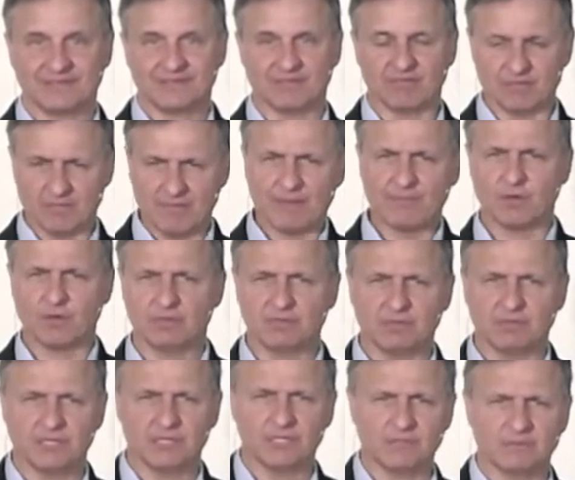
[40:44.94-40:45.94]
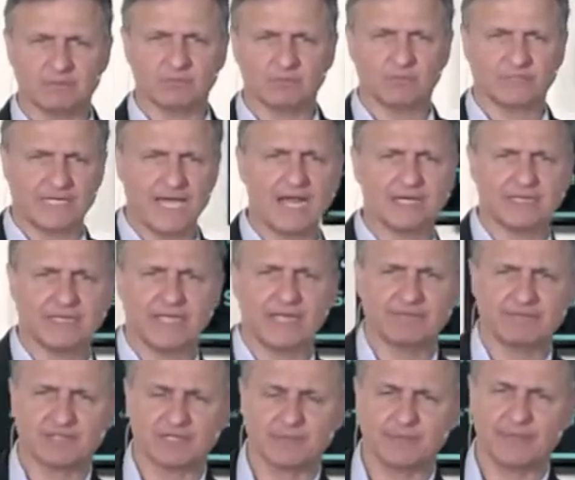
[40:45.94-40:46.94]
Remember um, when God
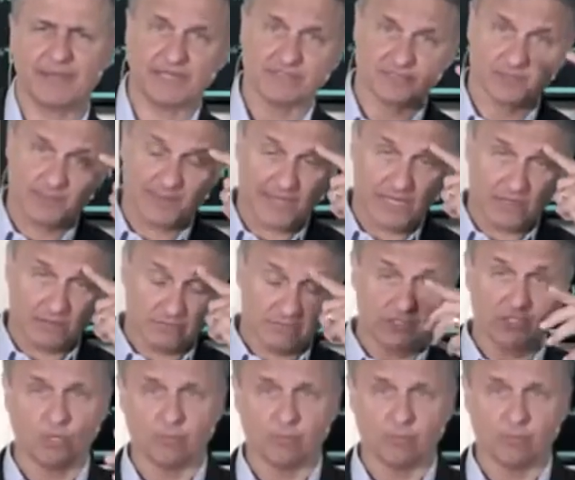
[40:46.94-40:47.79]
gave the commands about,